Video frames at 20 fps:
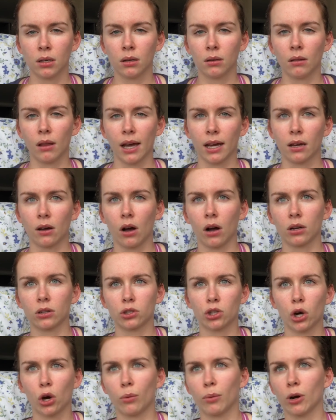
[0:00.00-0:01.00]
like
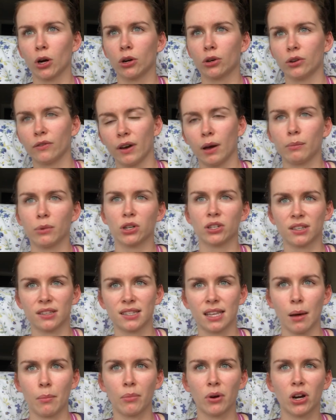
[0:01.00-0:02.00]
October, November,
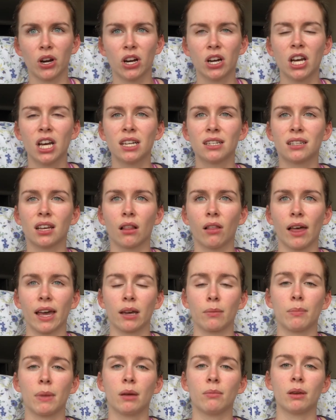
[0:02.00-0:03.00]
December to
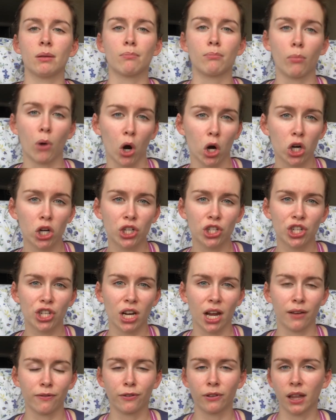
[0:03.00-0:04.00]
like maybe March.
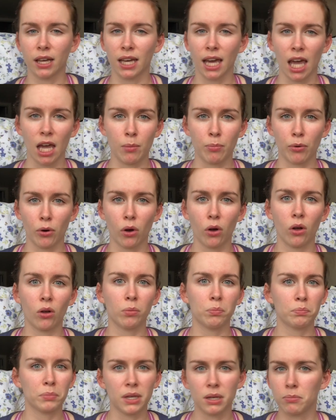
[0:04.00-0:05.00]
I feel like
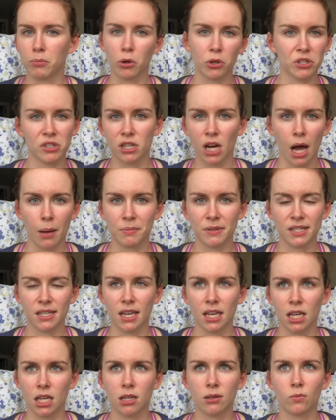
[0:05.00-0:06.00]
April people stop
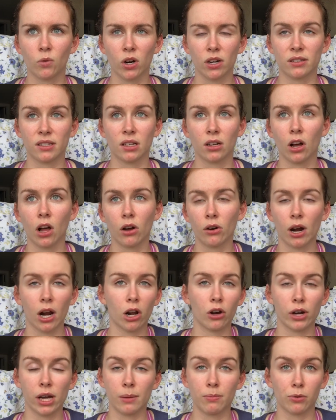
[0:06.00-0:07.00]
skiing, whereas in
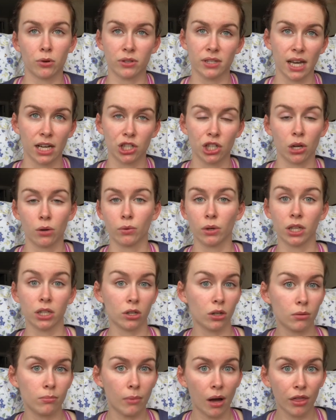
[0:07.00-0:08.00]
Colorado, April is actually a really
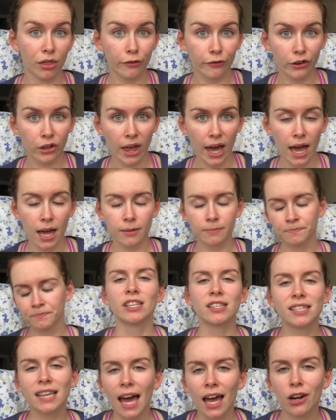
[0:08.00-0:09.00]
good month for that.
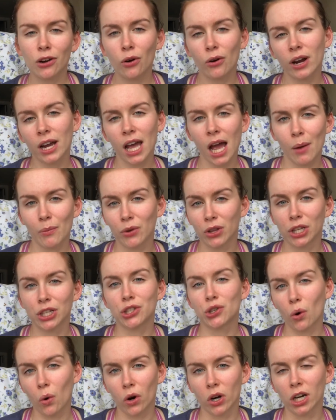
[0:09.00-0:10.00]
This category I'm really
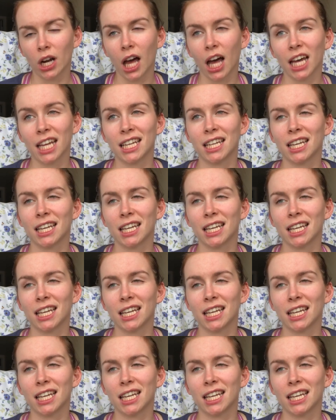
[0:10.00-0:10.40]
torn on,